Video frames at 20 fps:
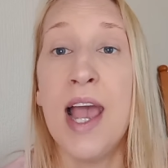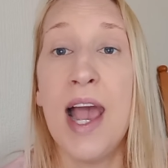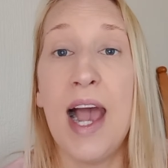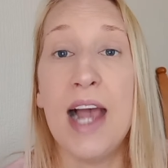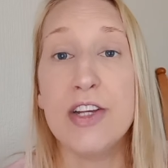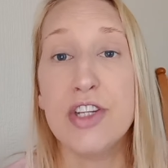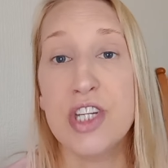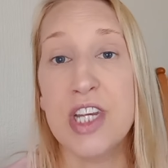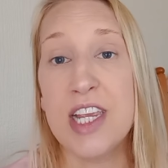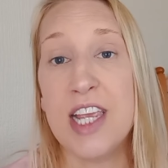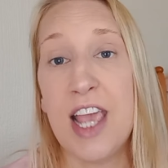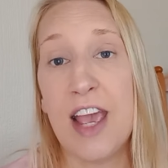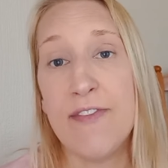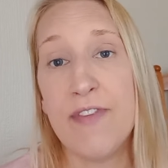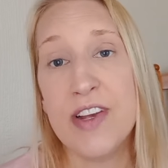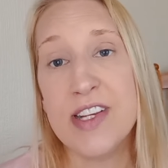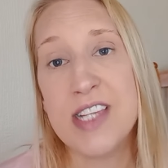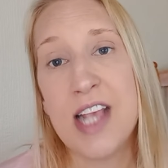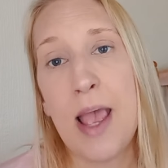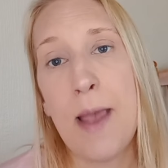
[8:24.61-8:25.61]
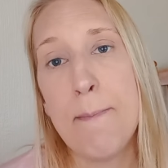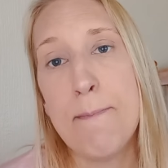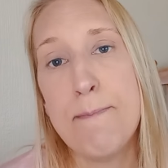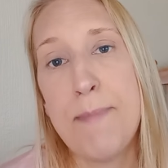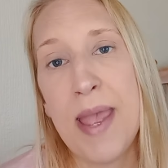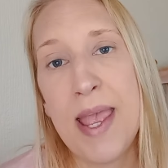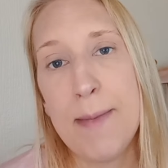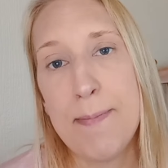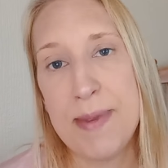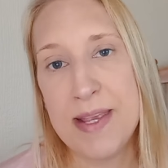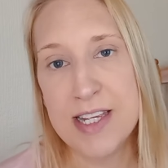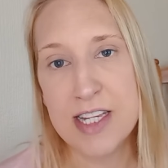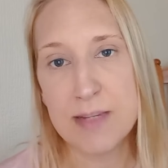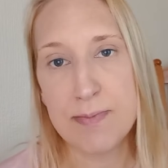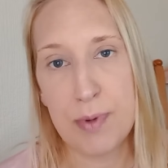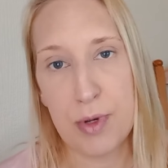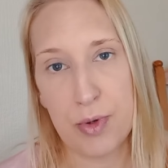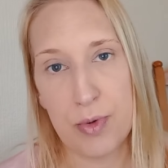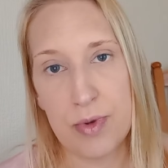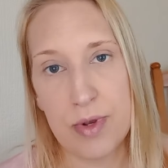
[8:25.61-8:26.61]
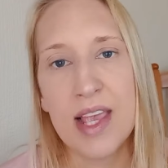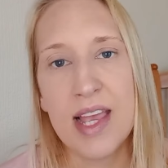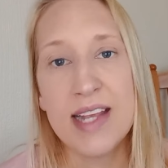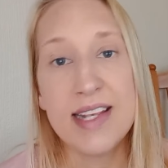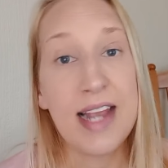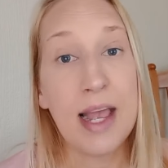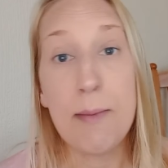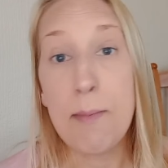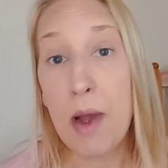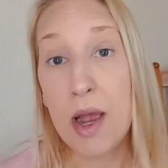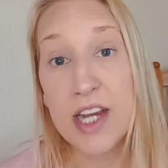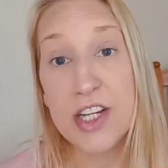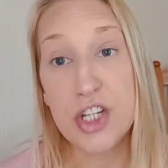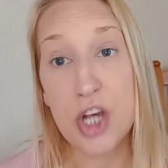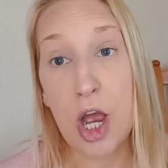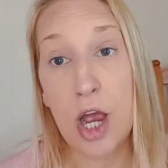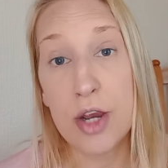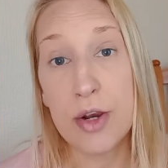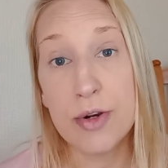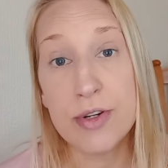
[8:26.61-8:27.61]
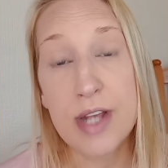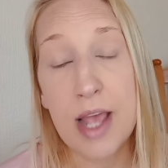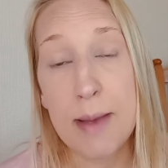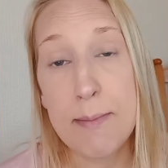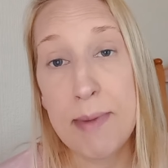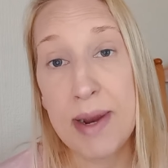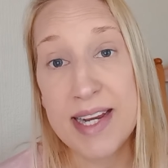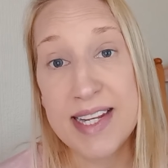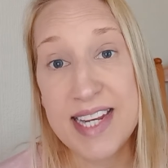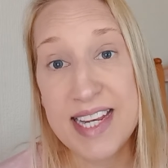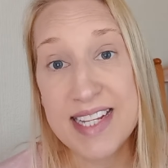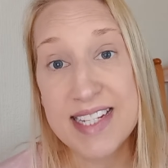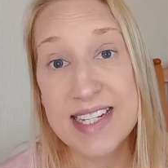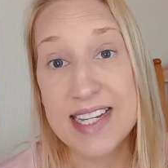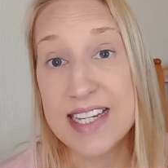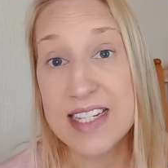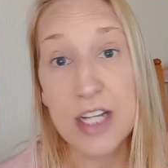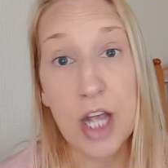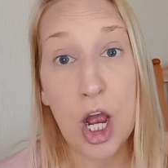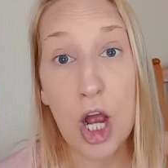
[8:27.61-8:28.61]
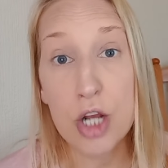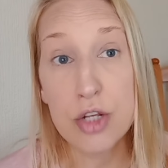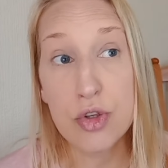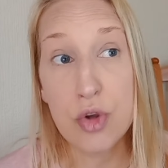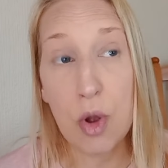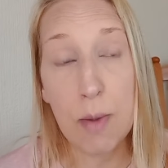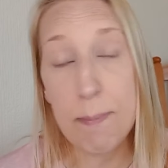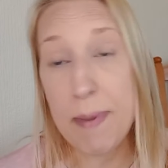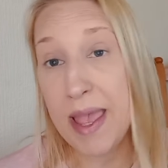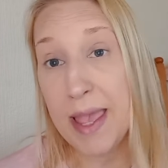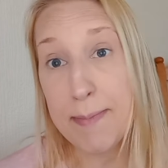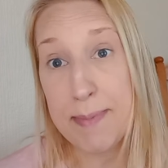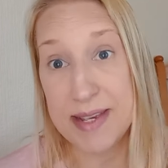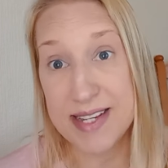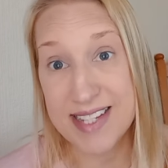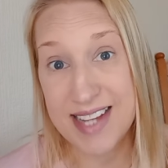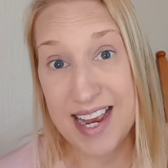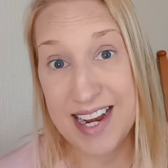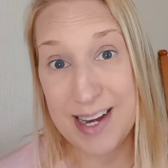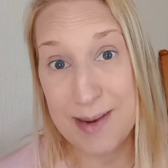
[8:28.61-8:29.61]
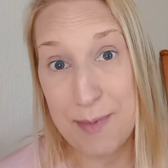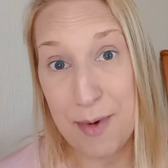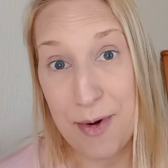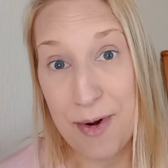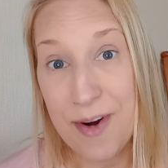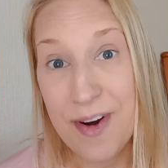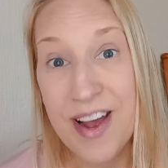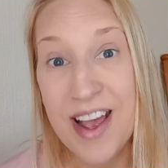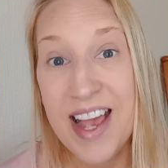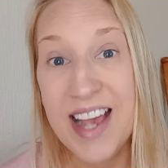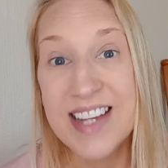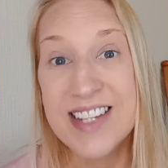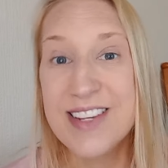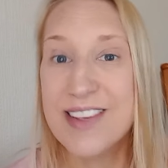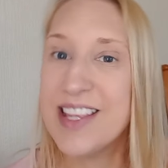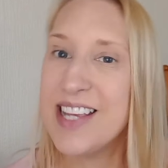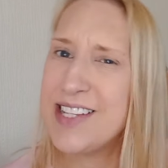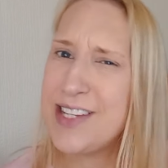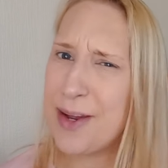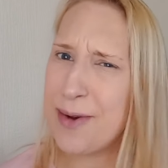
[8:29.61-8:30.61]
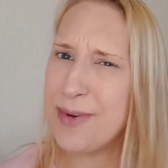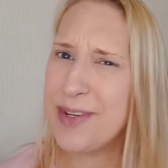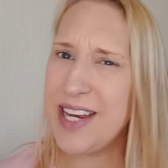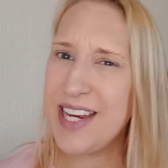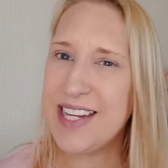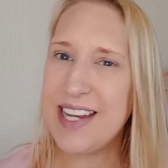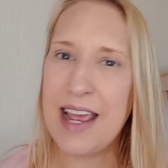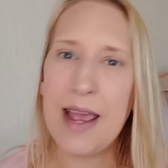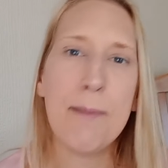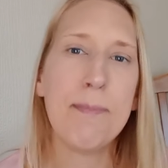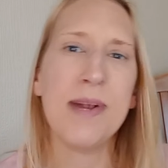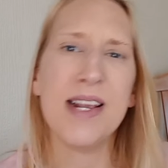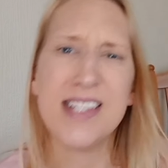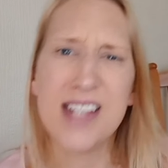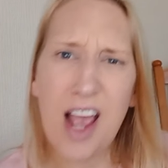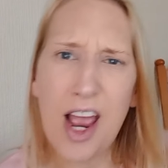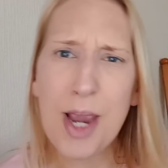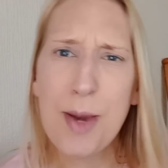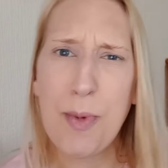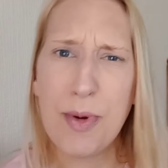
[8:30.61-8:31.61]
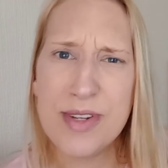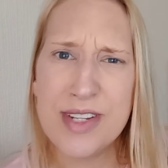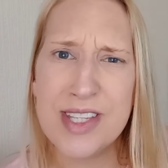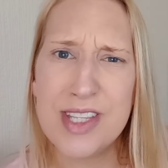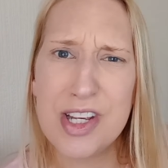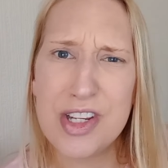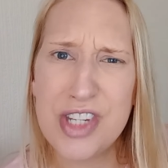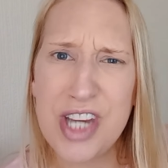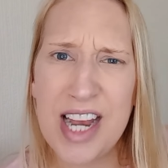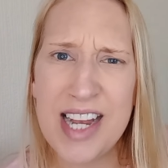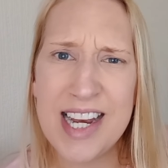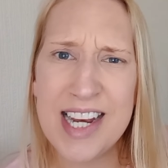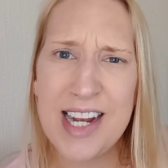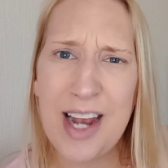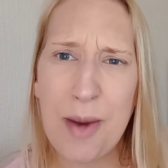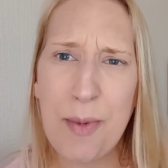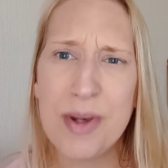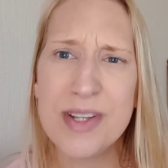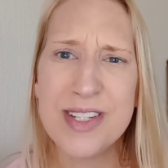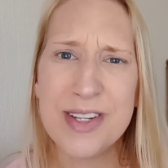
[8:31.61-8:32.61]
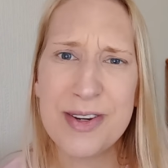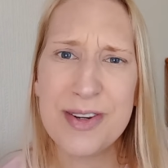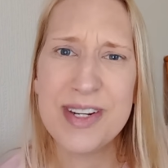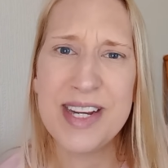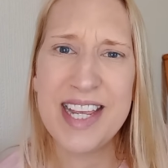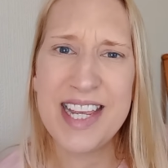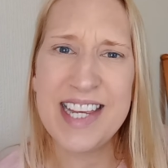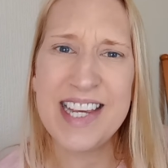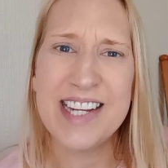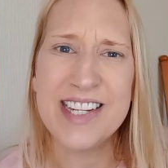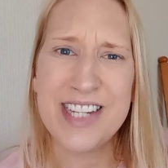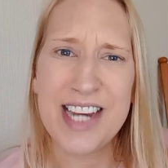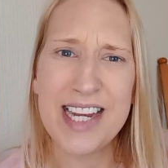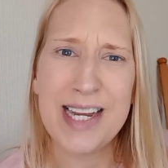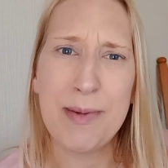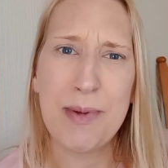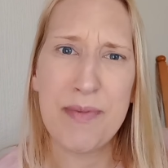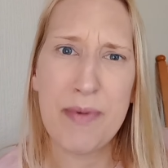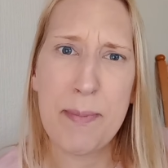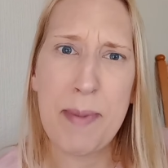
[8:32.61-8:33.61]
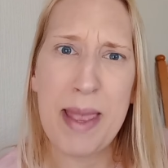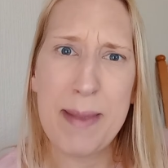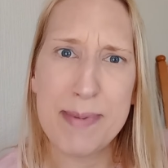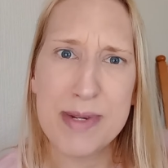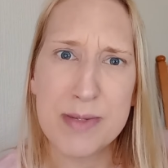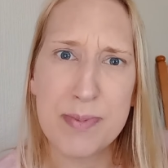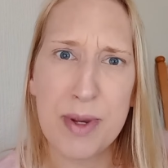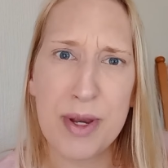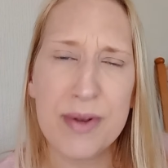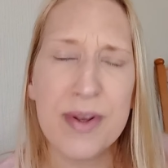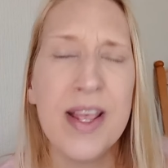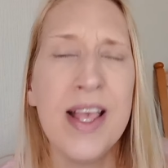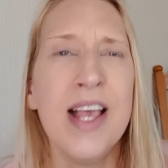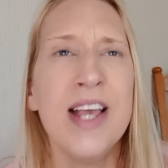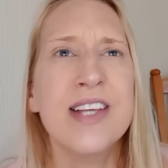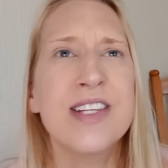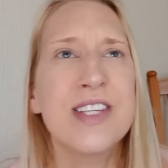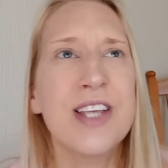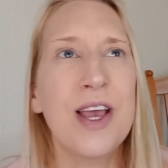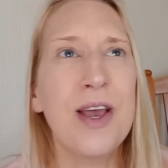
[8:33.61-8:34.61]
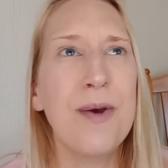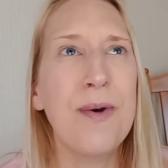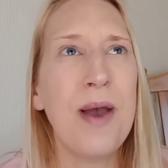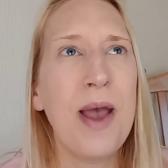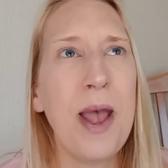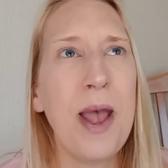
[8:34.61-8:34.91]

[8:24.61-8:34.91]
And she gave us a baby spoon. Now, my child and my nieces are not babies anymore, so they don't need it. And plus, I wanted the jelly and I wasn't going to eat a jelly with a baby spoon. So,